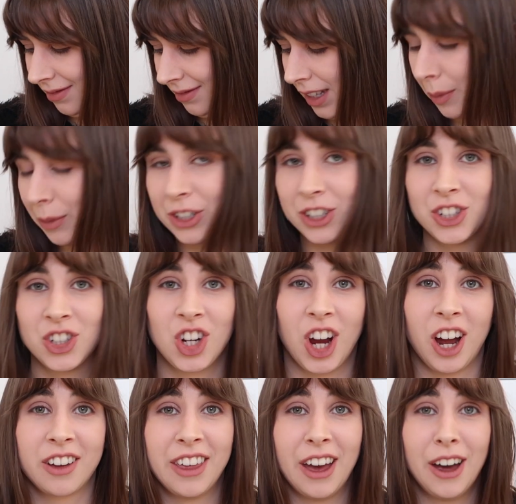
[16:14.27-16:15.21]
Let me just
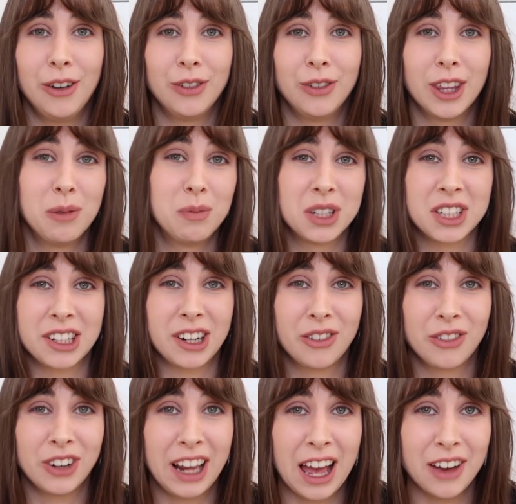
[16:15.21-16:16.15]
chuck that over there because I
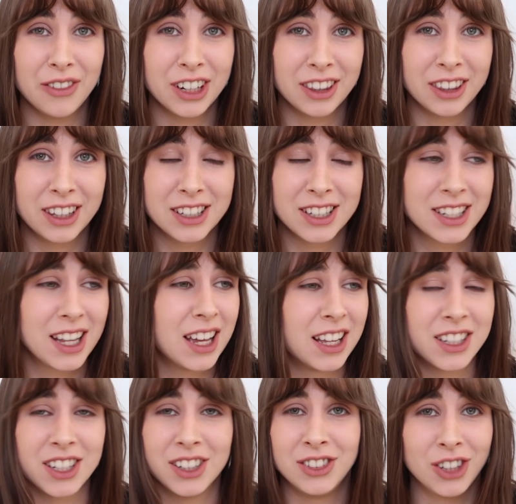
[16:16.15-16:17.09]
don't really have anything to say
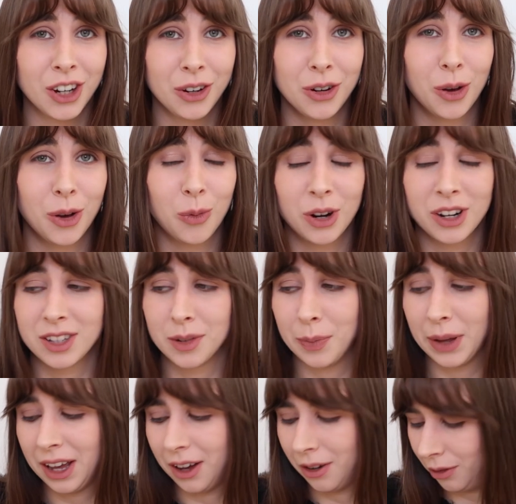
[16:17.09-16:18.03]
because I don't know what it's
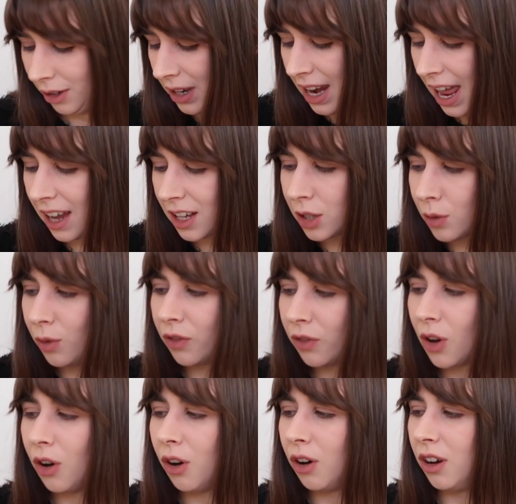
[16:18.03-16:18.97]
about. Next, we've
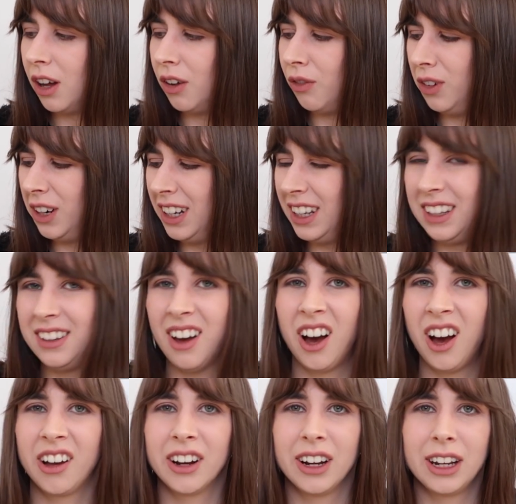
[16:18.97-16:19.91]
got a really
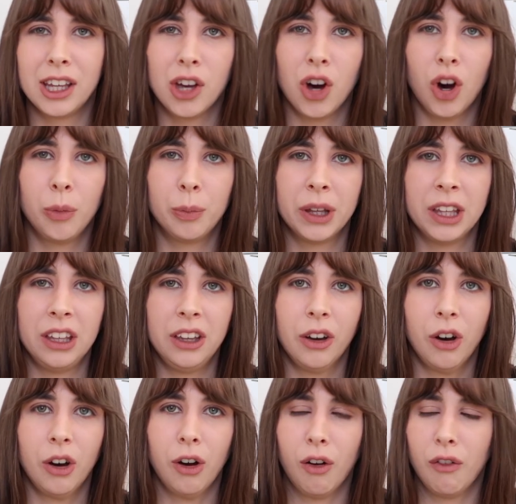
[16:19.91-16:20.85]
ugly copy
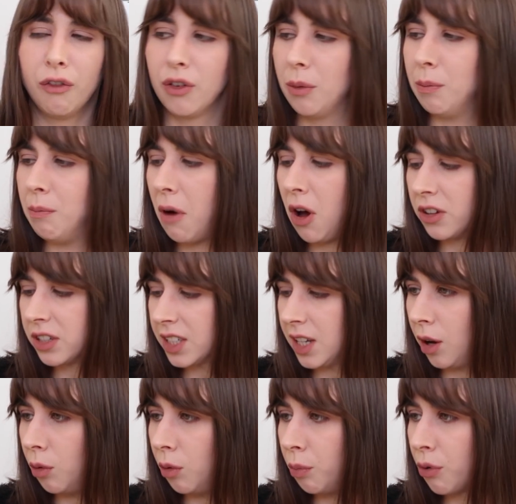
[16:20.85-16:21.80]
of
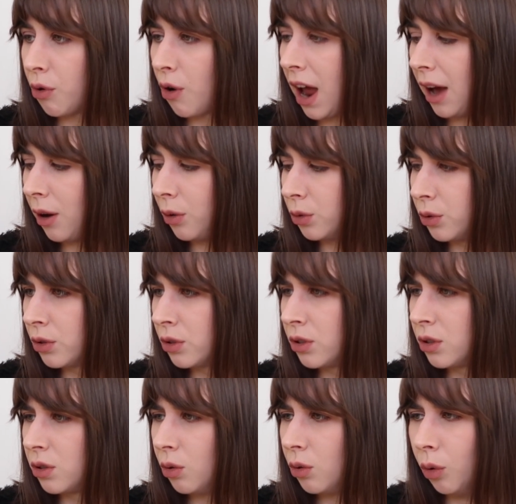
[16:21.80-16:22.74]
Marcel
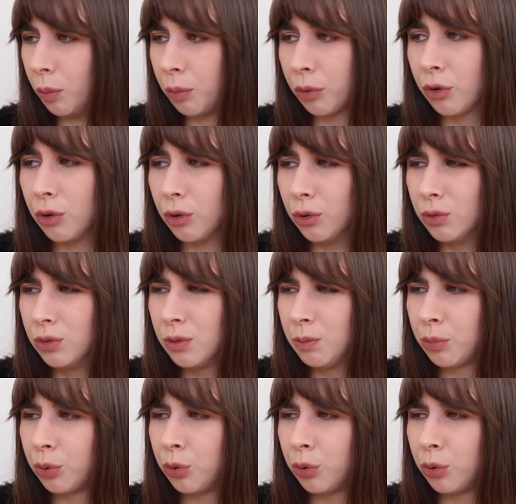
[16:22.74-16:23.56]
Proust, or Proust?